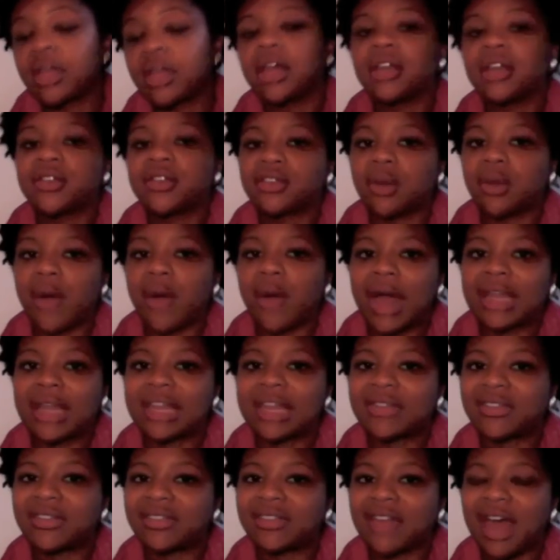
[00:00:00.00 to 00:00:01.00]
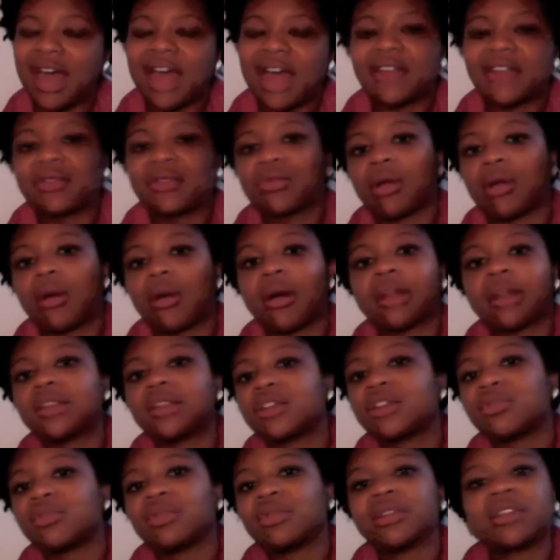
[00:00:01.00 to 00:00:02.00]
So I let the sides grow a
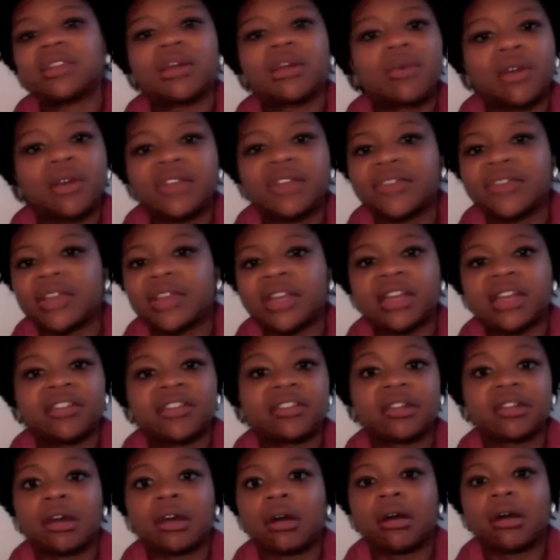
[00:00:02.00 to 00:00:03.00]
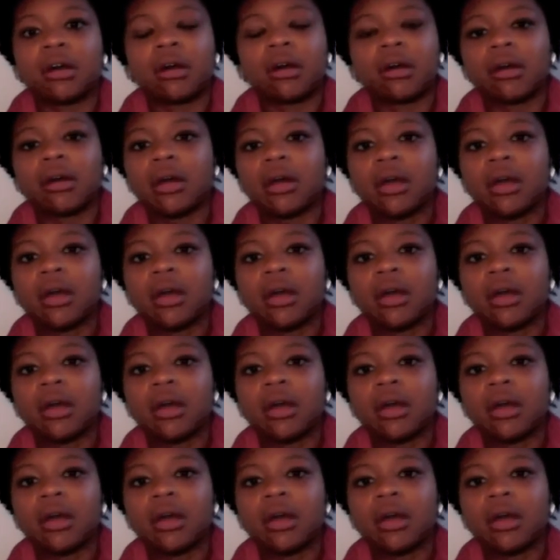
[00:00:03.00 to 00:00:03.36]
little bit. They weren't even an inch long.